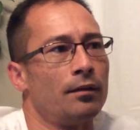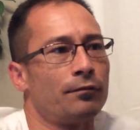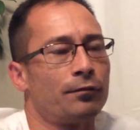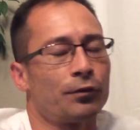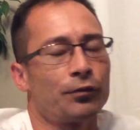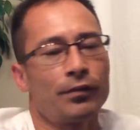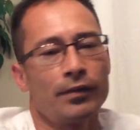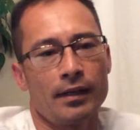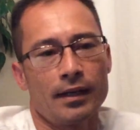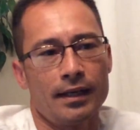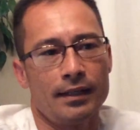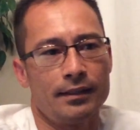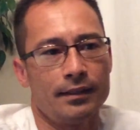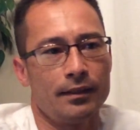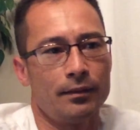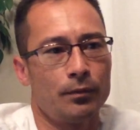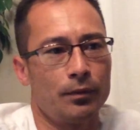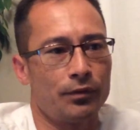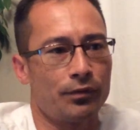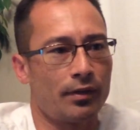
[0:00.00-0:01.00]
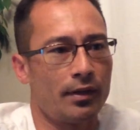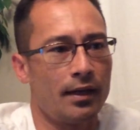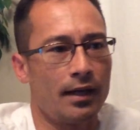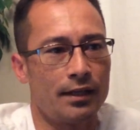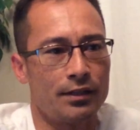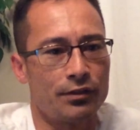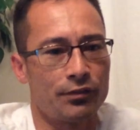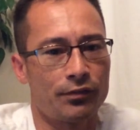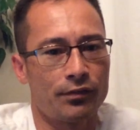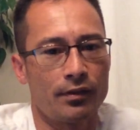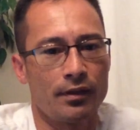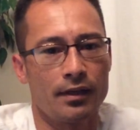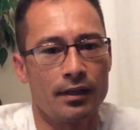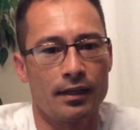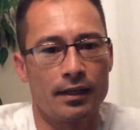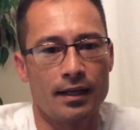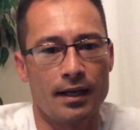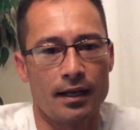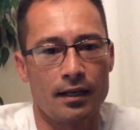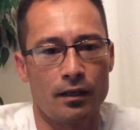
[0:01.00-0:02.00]
First thing I did was I just
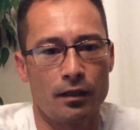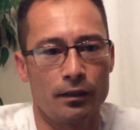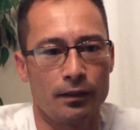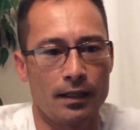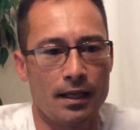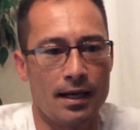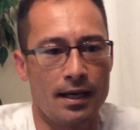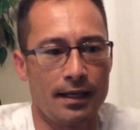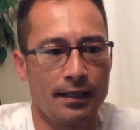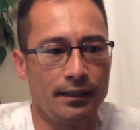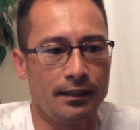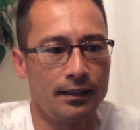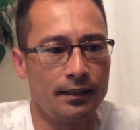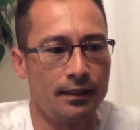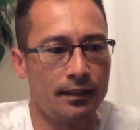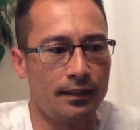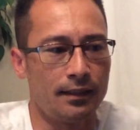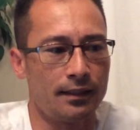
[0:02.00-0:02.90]
got online,